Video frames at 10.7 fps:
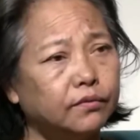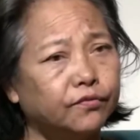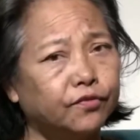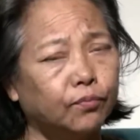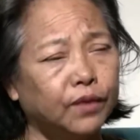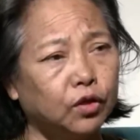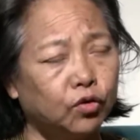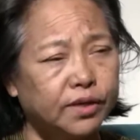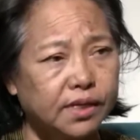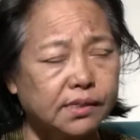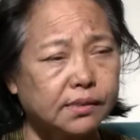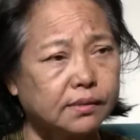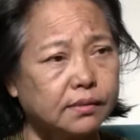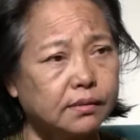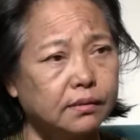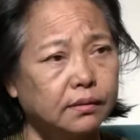from the
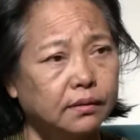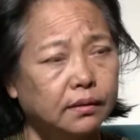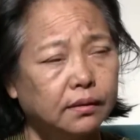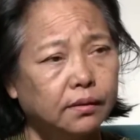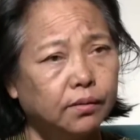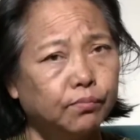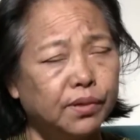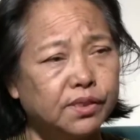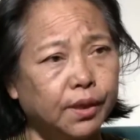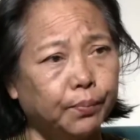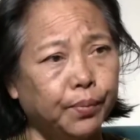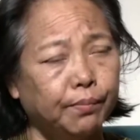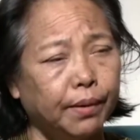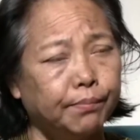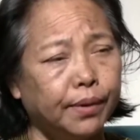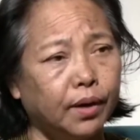notice, BJP
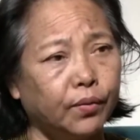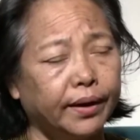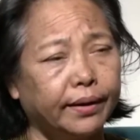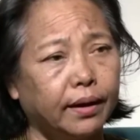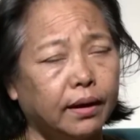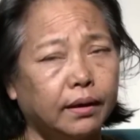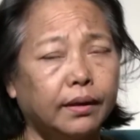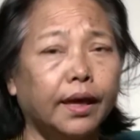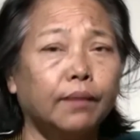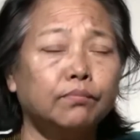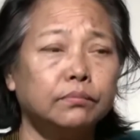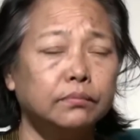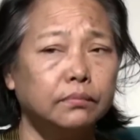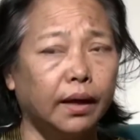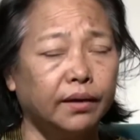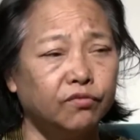member came
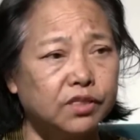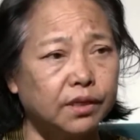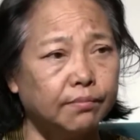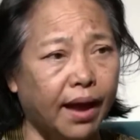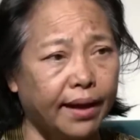and visit my